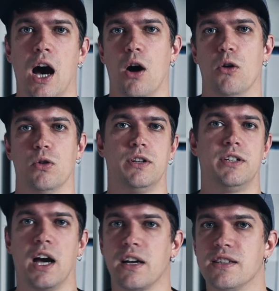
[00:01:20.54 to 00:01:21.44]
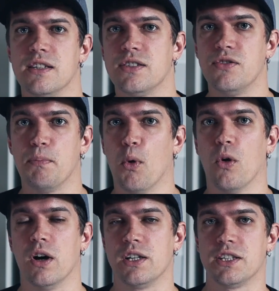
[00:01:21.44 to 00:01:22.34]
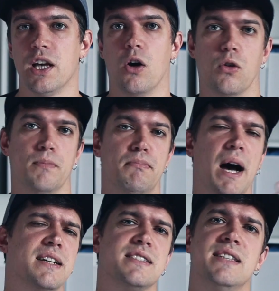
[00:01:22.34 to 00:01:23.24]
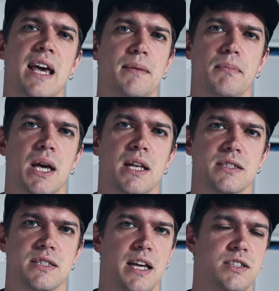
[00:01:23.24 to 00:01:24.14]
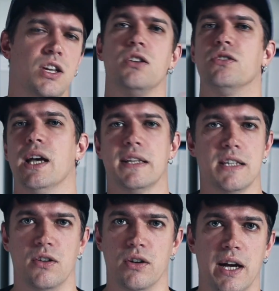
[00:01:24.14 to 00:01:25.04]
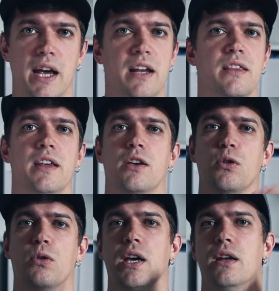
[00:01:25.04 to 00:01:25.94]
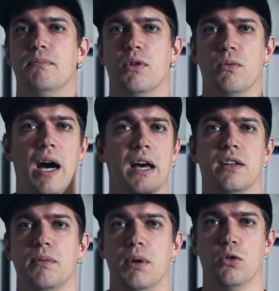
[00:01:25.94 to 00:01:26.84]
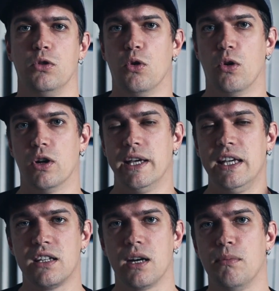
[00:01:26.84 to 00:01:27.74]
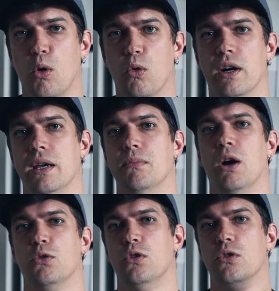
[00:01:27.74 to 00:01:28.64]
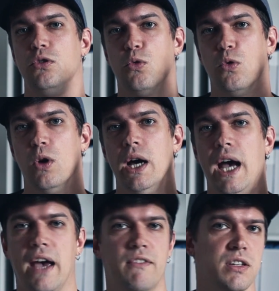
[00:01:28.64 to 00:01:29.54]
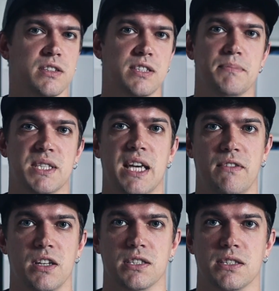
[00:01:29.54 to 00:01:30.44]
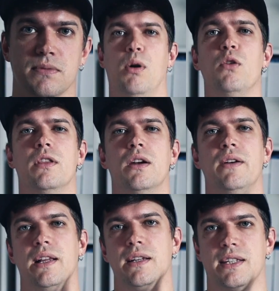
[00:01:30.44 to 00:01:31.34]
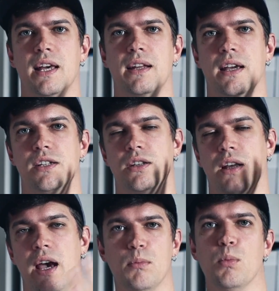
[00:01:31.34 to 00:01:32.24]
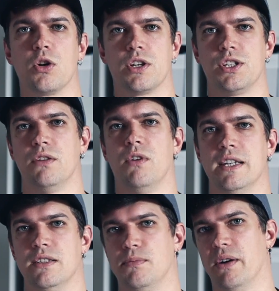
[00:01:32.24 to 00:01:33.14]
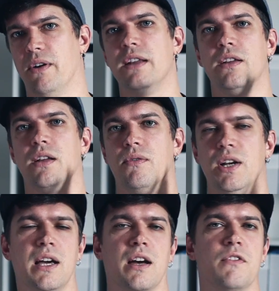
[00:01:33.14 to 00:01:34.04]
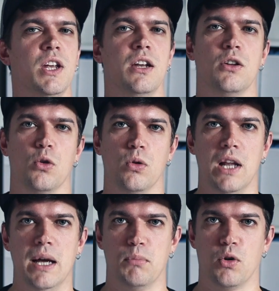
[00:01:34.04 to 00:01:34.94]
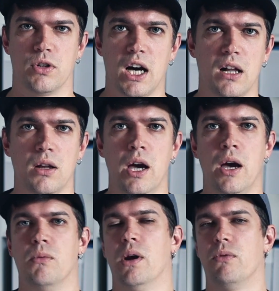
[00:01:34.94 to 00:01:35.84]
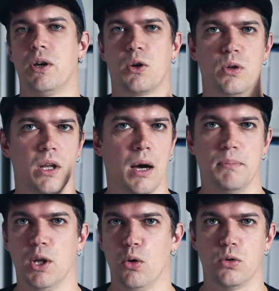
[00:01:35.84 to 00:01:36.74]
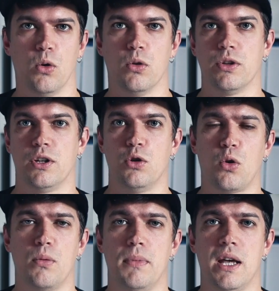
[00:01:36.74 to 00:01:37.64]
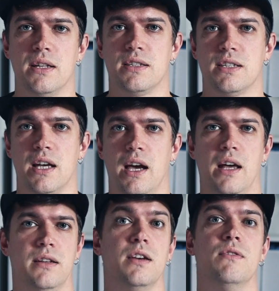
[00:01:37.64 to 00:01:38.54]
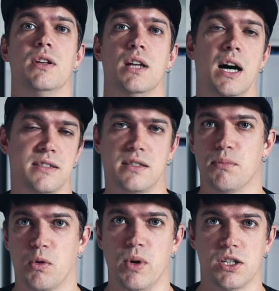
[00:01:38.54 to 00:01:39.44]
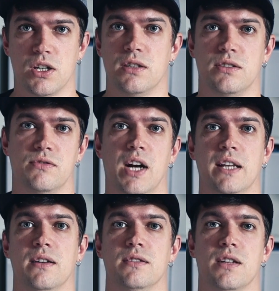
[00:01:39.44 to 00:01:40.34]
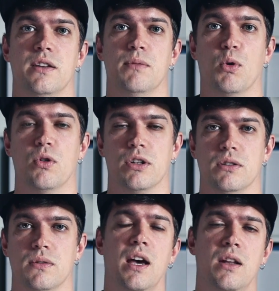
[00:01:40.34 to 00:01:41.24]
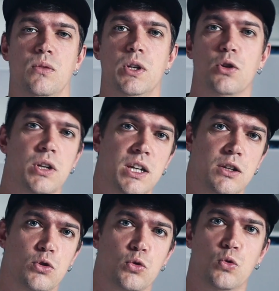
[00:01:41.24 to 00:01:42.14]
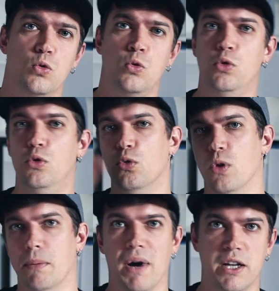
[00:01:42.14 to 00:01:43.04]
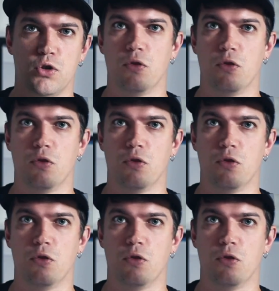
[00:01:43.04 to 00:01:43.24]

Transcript: our taxes reports, our bank statements, etc, etc. Anything you can provide about your income or about you having some savings. Both the real estate agent and mortgage advisor provided a really convenient online portal where we can upload all the documents and even ask some questions right inside the portal. And we don't need to do a bunch